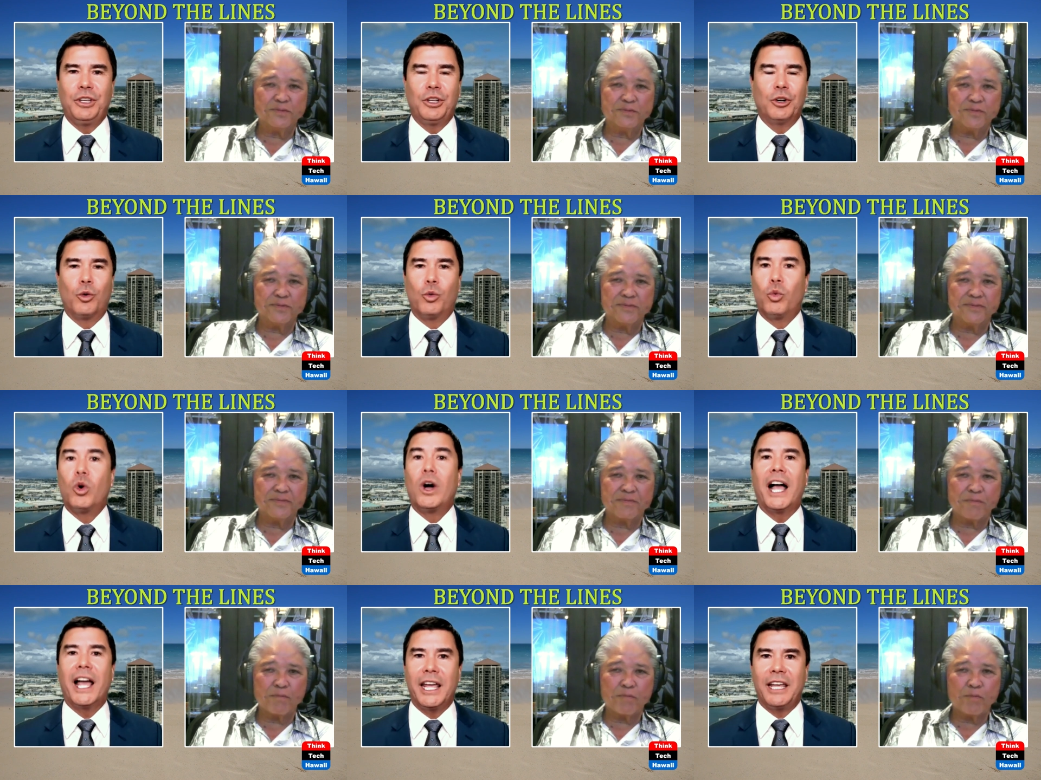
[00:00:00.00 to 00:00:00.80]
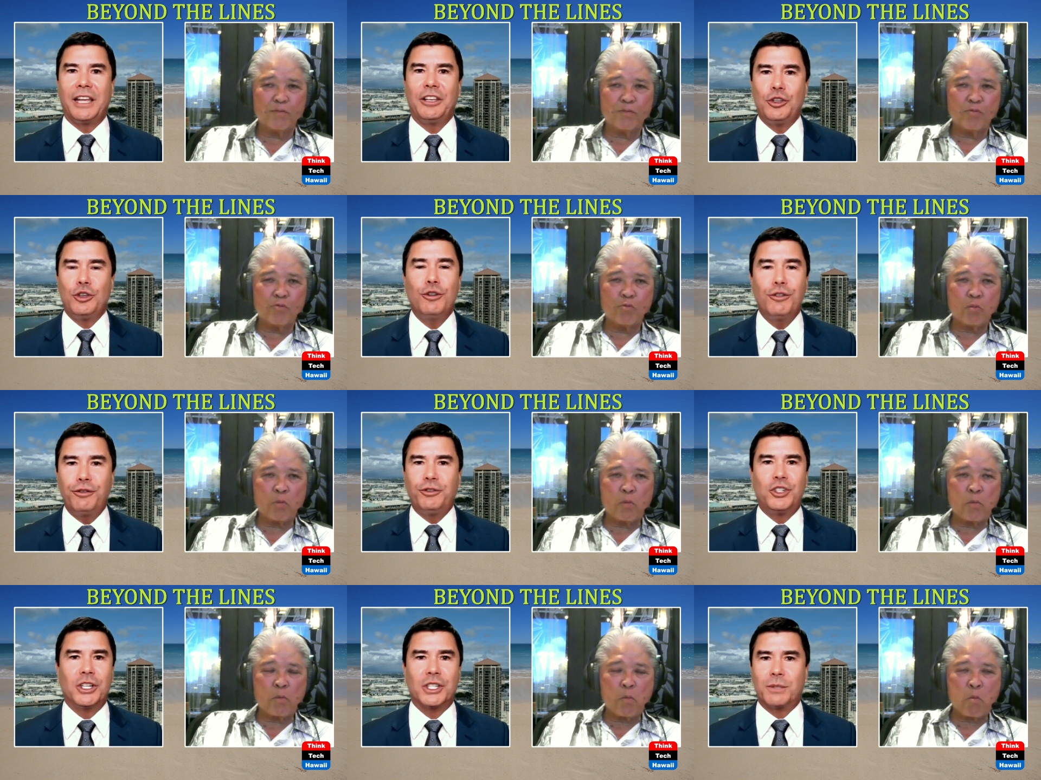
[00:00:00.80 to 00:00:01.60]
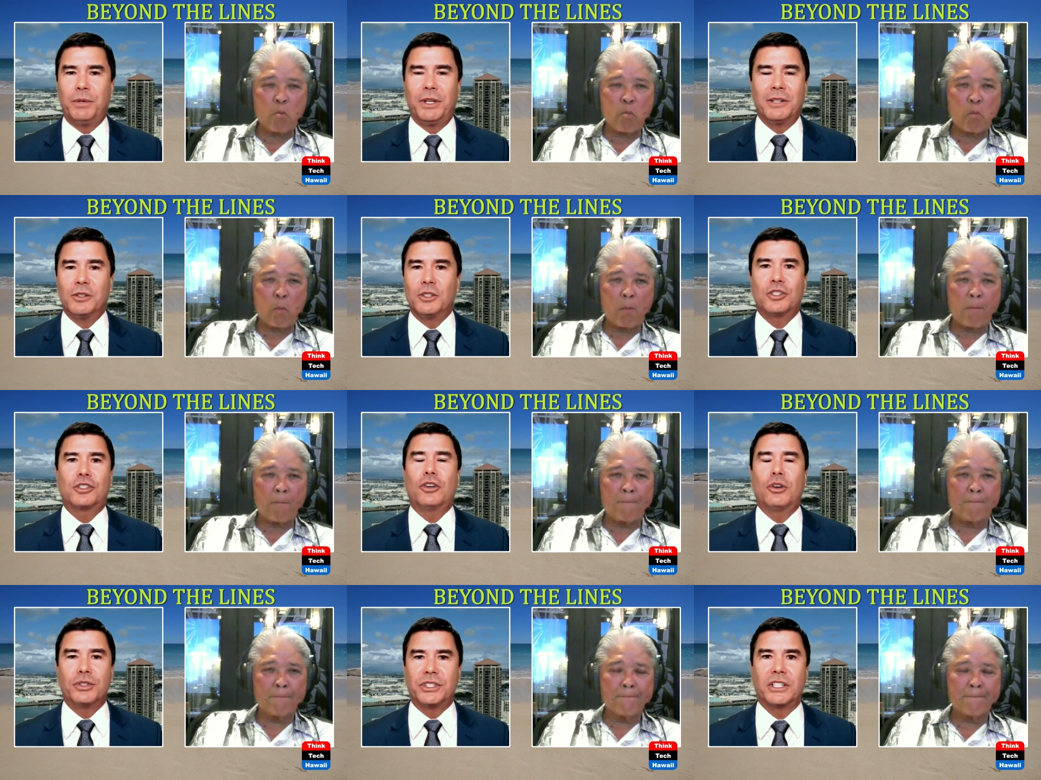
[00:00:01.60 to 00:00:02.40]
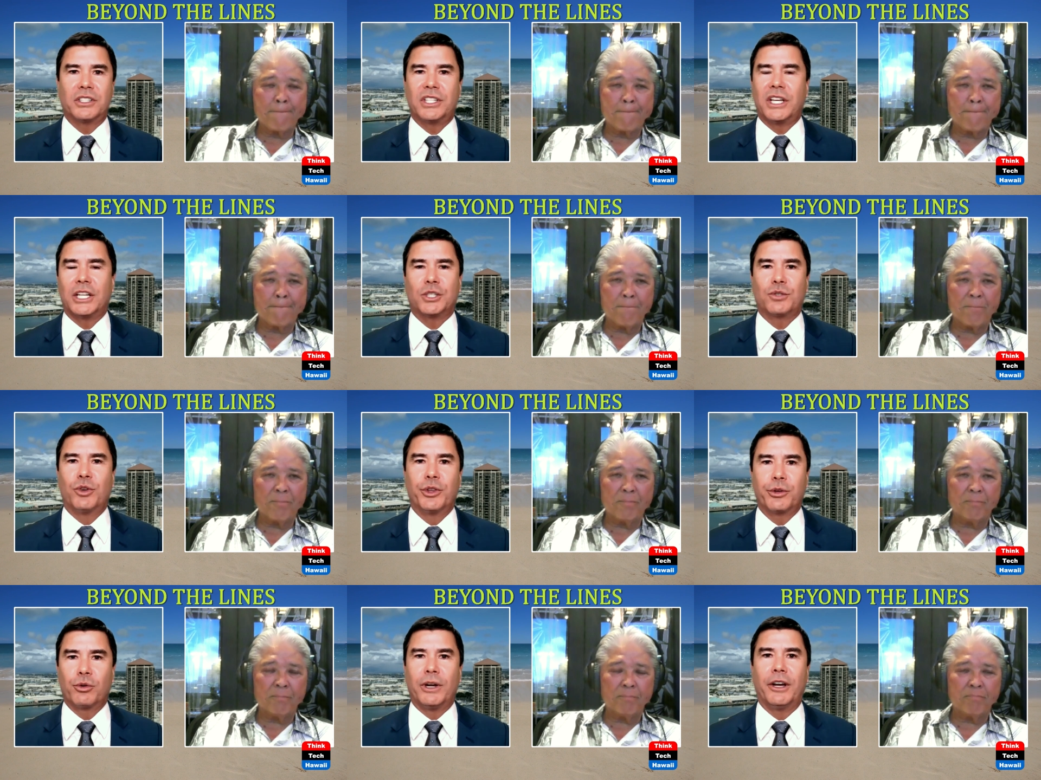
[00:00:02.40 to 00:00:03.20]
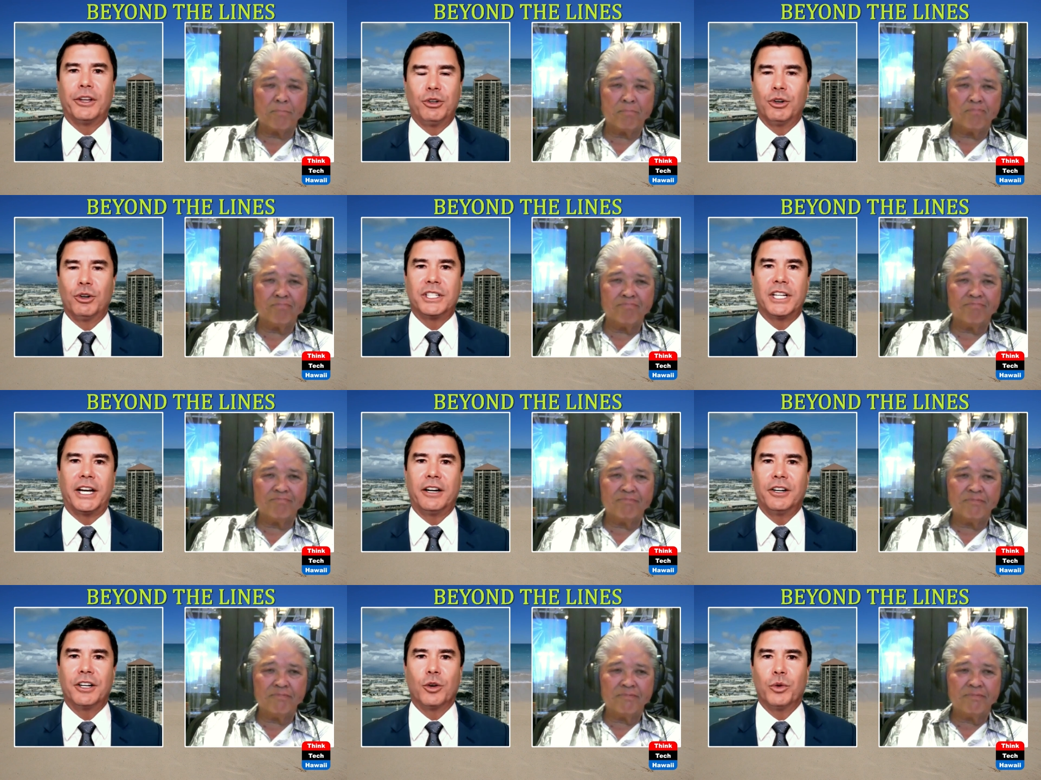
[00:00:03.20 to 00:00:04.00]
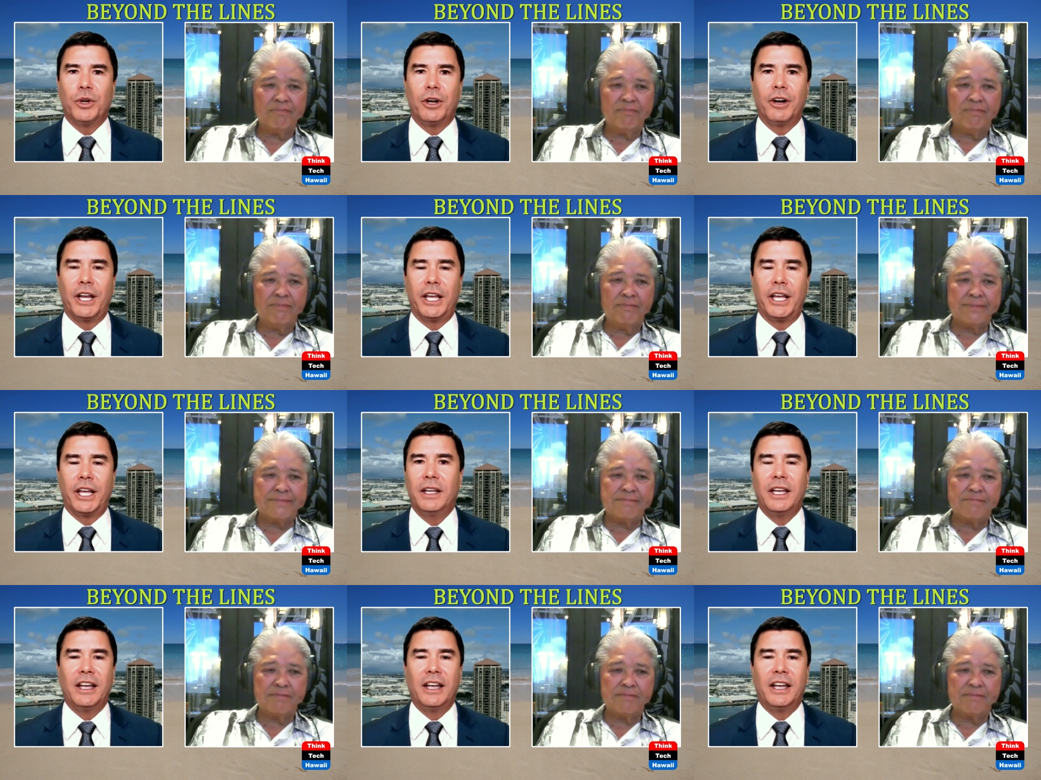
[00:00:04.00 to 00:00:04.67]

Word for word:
Speaker 1: why you've just been so successful throughout your entire career. And